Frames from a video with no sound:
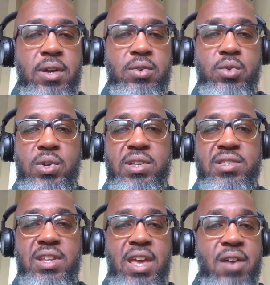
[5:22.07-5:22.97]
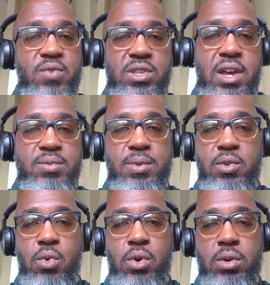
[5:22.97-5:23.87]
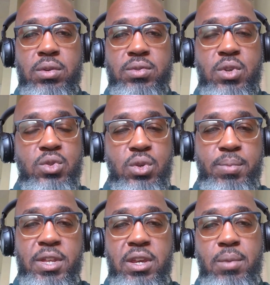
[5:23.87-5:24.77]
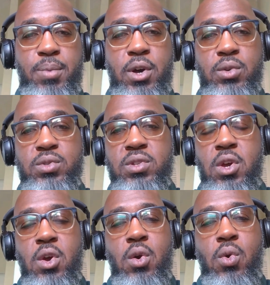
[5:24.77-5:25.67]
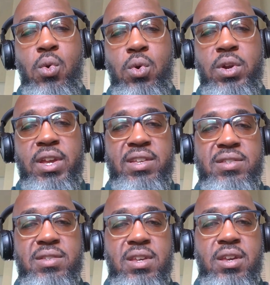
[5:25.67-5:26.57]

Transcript: who has an advertisement or a social media post or is